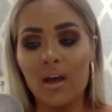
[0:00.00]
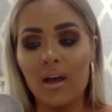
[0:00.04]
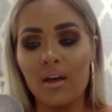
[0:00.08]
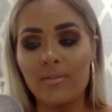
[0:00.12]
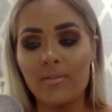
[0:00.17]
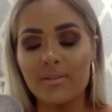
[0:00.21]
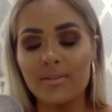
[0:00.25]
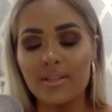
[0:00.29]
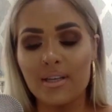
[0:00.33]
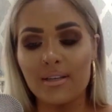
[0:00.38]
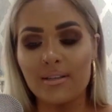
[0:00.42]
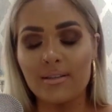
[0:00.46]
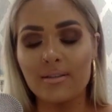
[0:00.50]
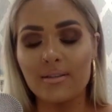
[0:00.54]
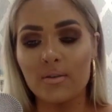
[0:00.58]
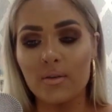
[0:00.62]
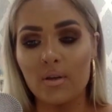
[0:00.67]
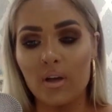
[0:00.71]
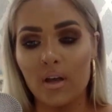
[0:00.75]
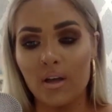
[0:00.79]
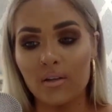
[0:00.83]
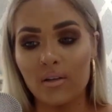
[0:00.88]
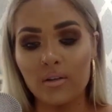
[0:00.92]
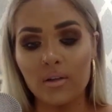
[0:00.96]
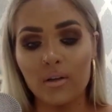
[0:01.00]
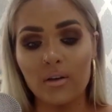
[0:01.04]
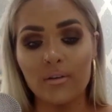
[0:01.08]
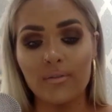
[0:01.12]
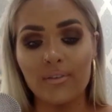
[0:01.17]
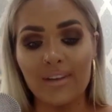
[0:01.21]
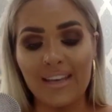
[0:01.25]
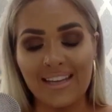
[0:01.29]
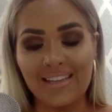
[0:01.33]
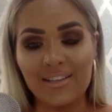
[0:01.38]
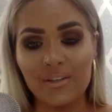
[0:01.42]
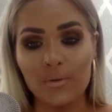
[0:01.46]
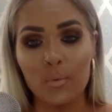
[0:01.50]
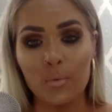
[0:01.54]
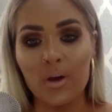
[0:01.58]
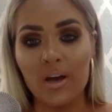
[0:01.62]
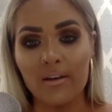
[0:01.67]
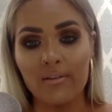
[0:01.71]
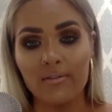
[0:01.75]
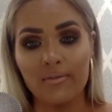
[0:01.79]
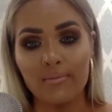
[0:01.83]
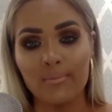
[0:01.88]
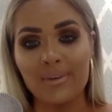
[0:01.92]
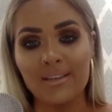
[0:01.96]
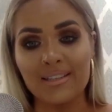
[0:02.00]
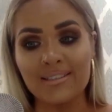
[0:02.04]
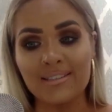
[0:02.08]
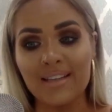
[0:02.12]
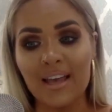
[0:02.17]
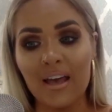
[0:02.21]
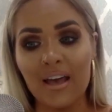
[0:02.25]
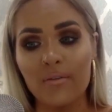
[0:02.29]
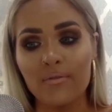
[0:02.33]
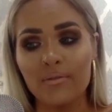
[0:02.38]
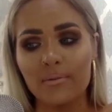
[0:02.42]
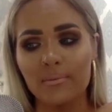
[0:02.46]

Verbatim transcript: I've done a lot of inner work for myself.